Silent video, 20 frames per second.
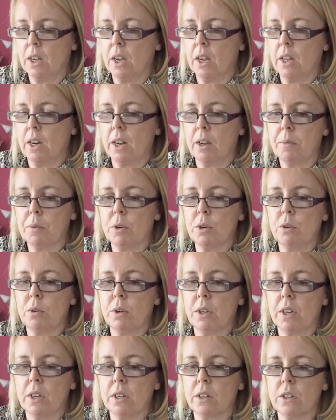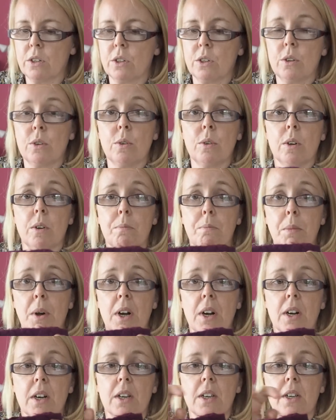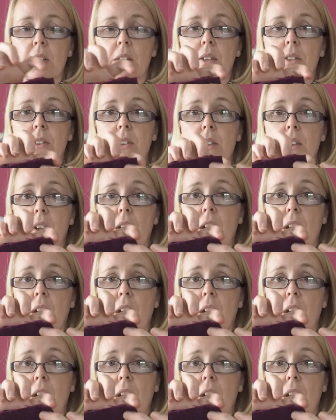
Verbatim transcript: and I'm going to mark the